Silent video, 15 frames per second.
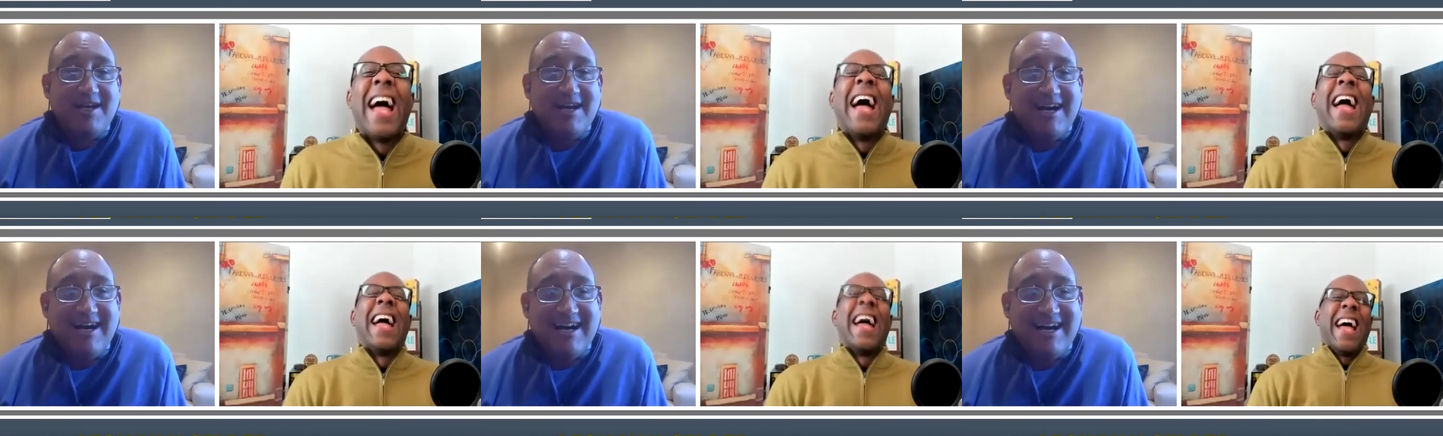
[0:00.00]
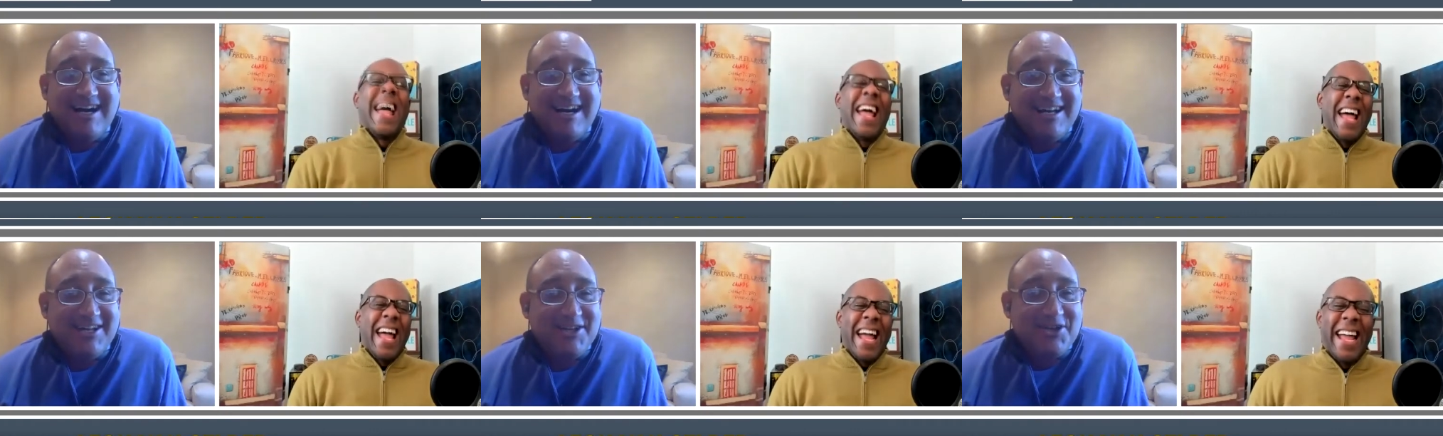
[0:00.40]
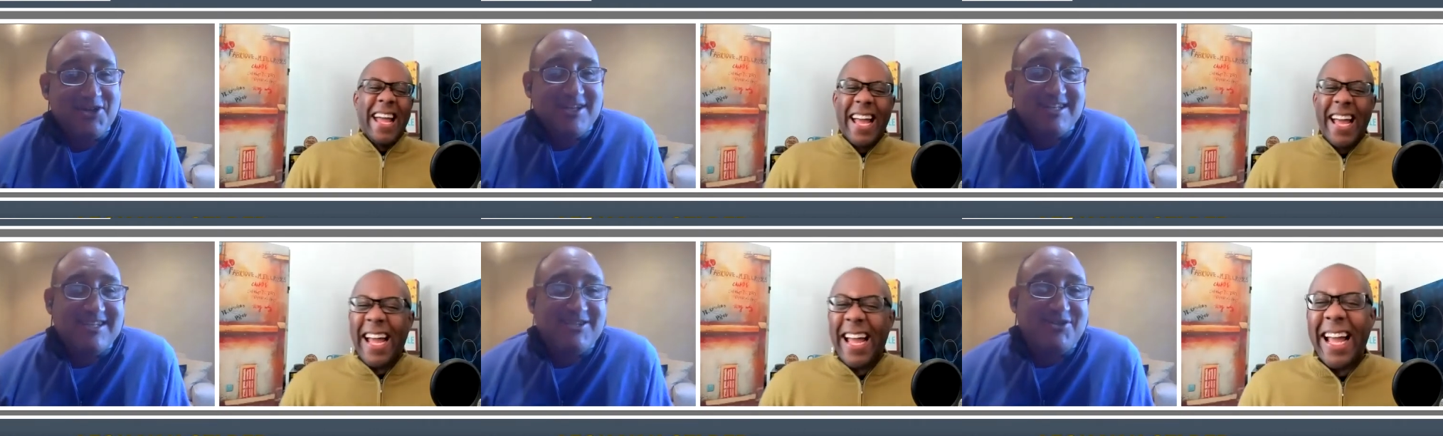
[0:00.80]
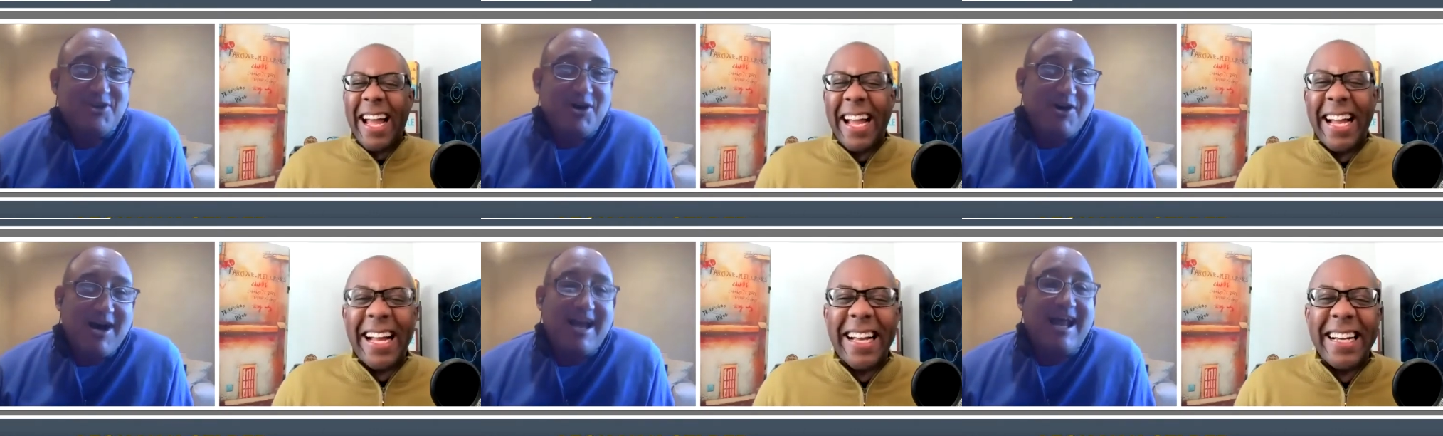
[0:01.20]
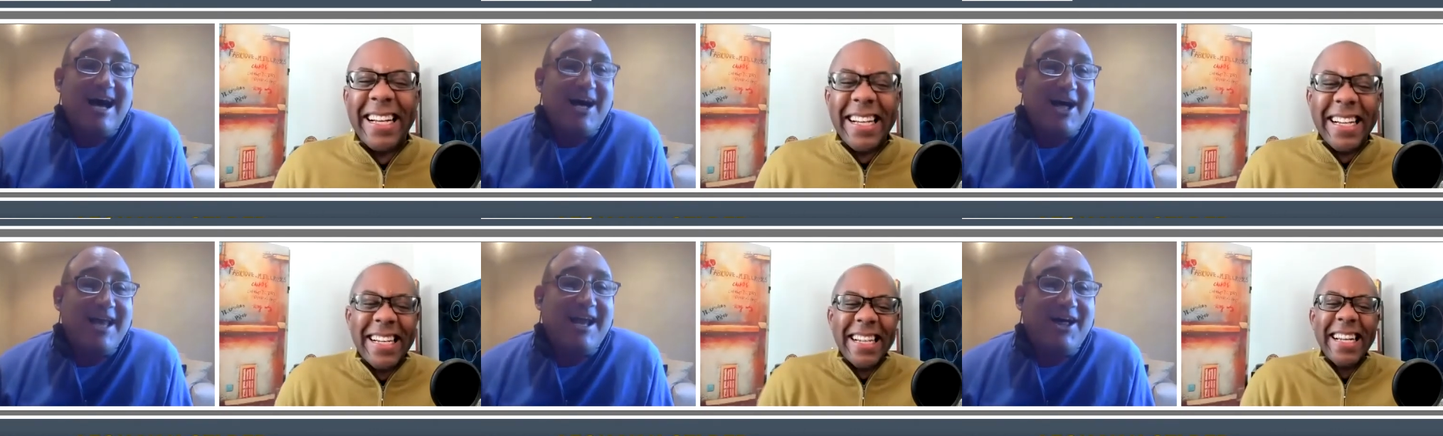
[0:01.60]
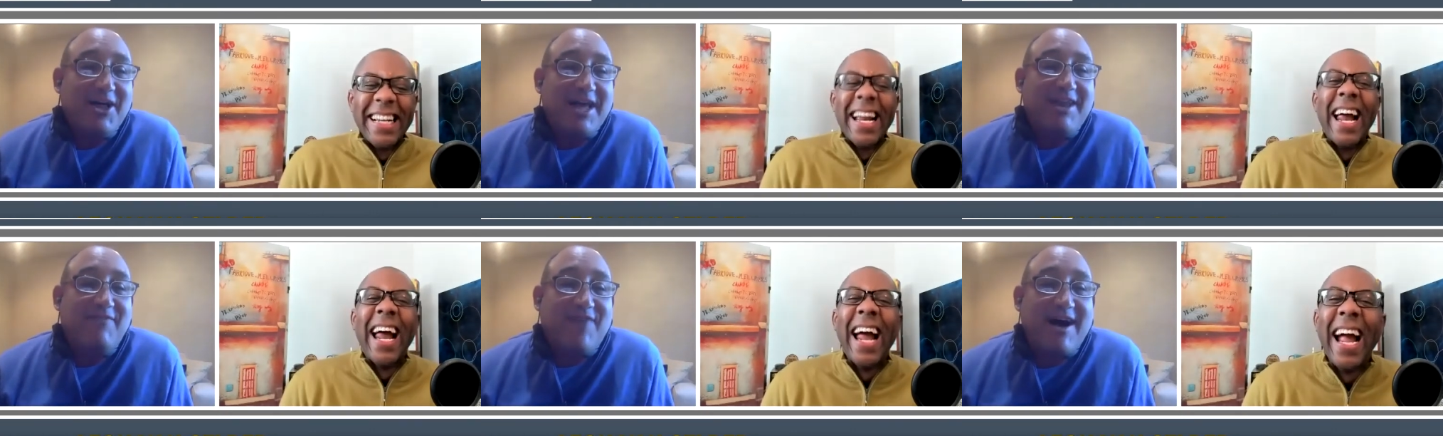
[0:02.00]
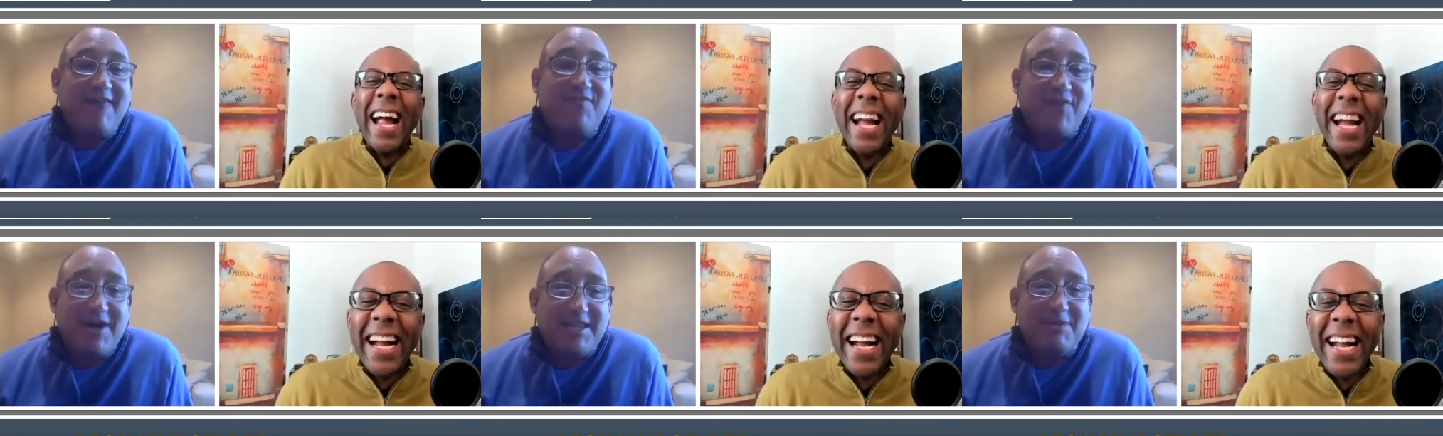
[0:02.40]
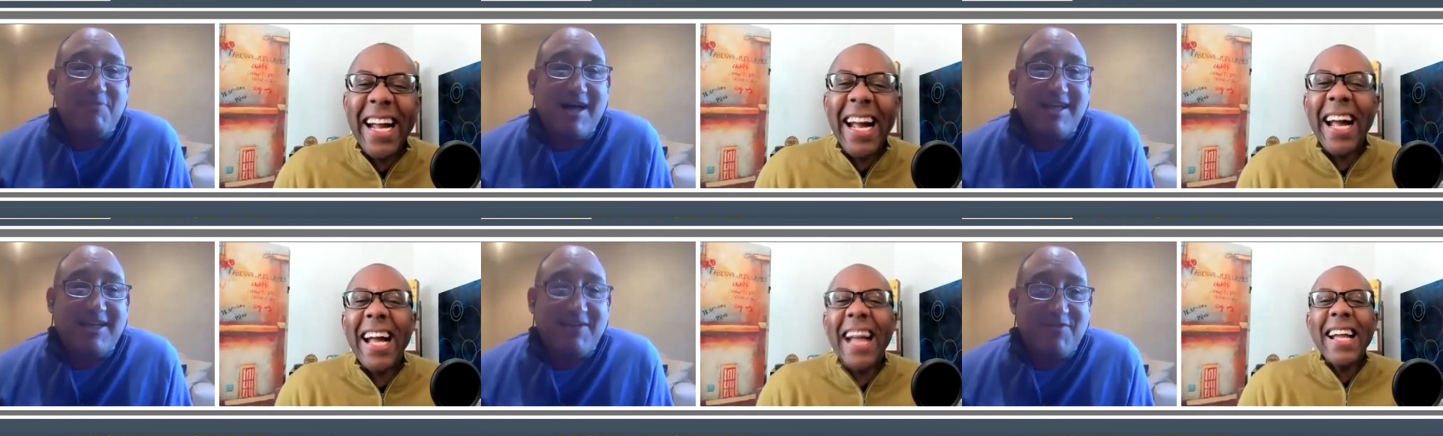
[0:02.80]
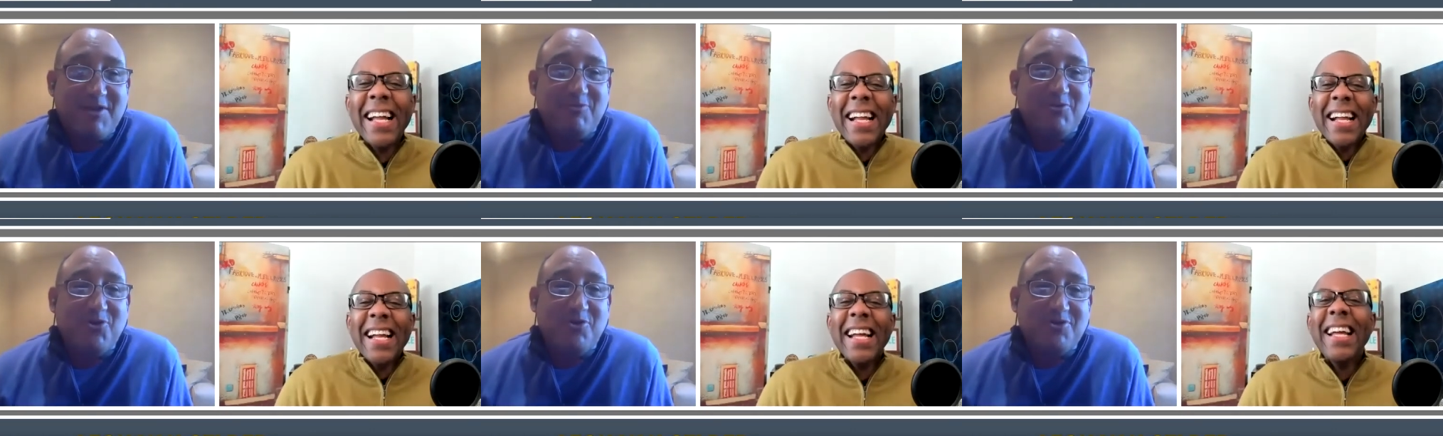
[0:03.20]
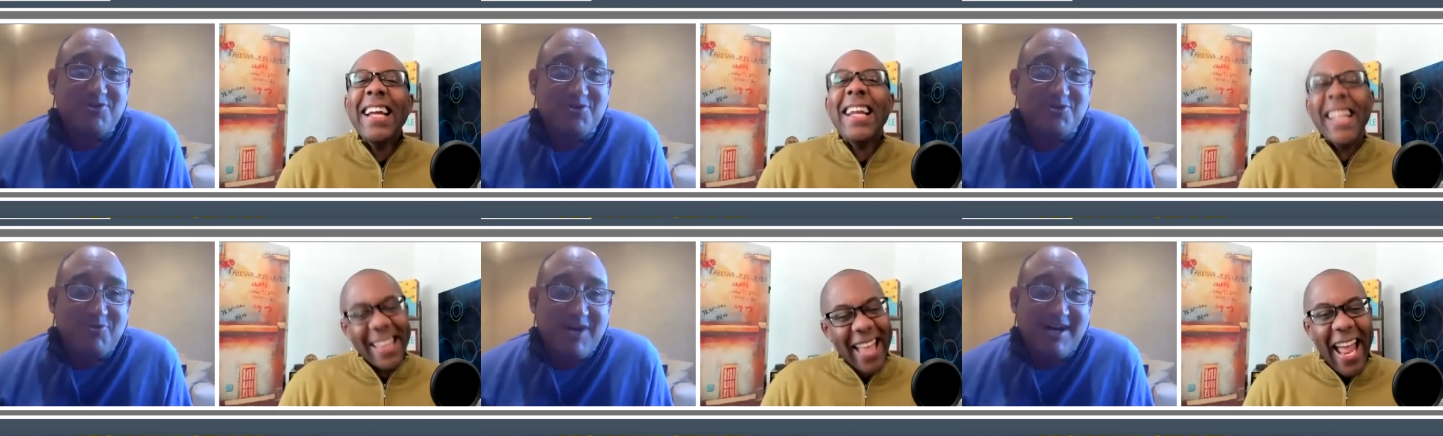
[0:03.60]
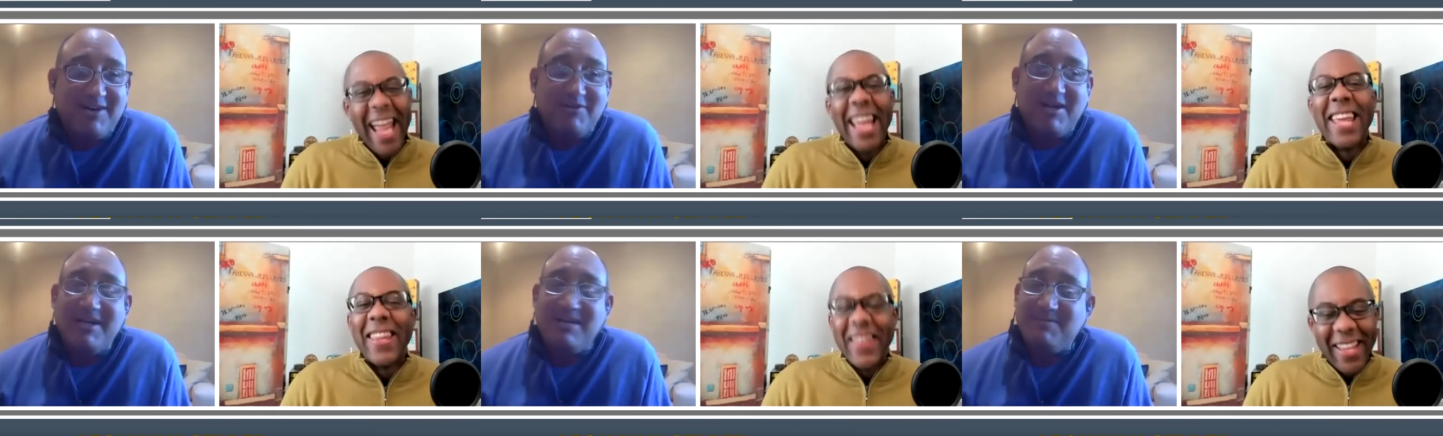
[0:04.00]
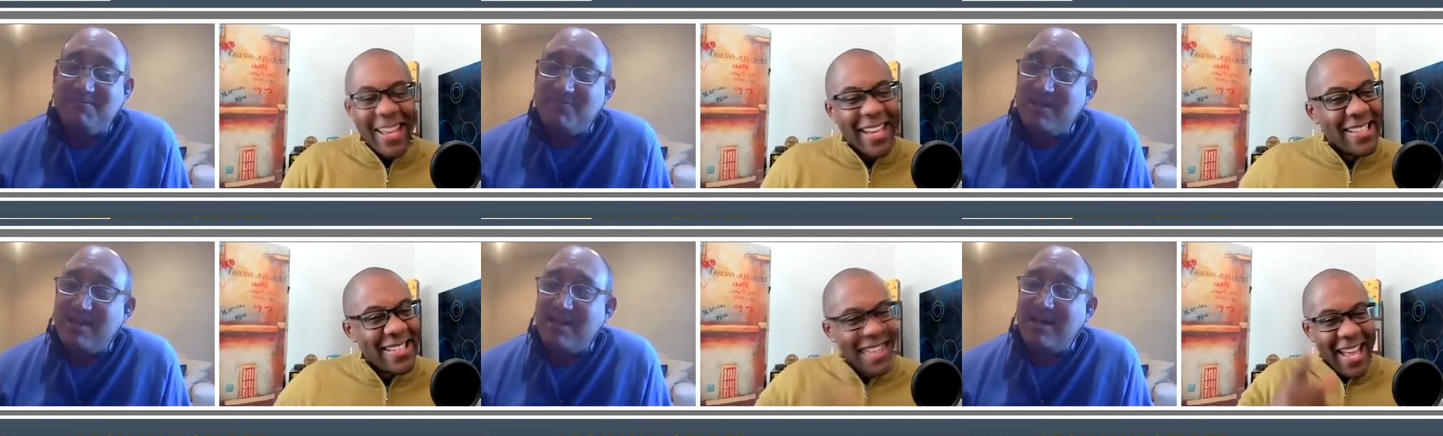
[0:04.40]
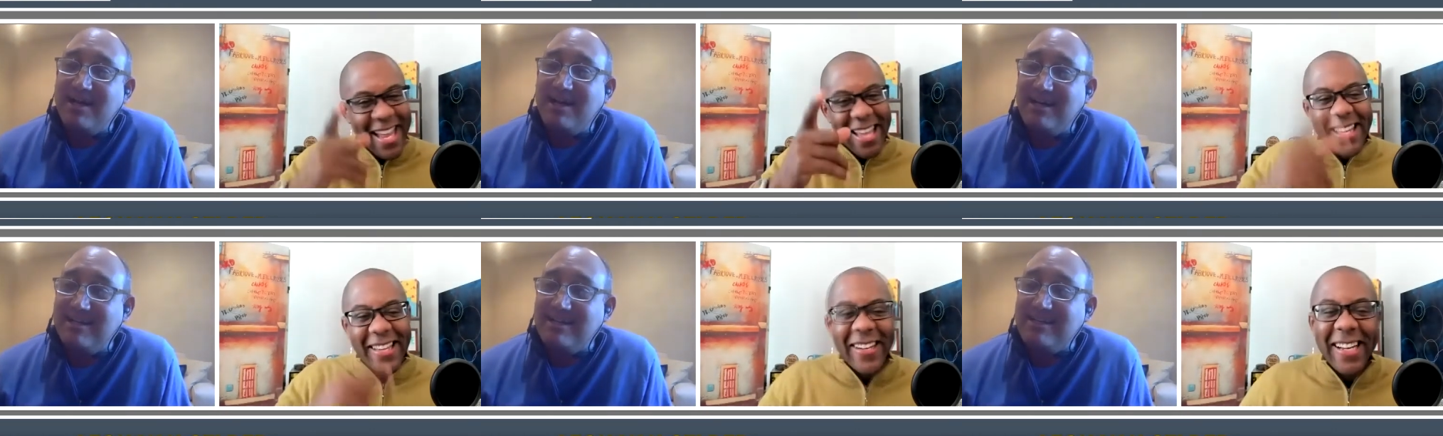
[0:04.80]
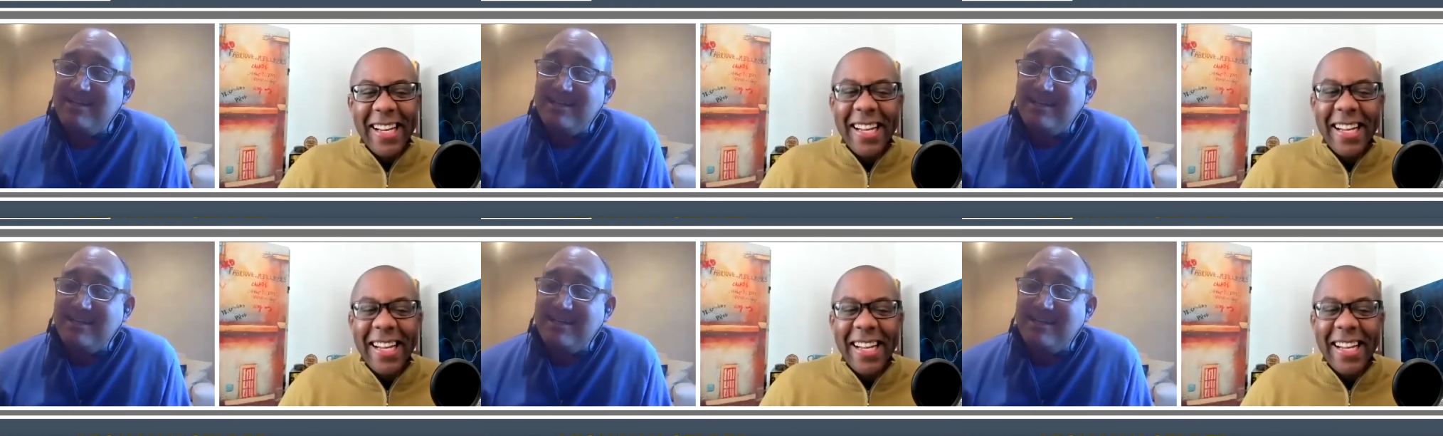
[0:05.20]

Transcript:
Speaker 1: uh, so, and I'll, and I'll, and if I find them, I'll give them yours as well. Thank right? you. Yes. Thank uh, you.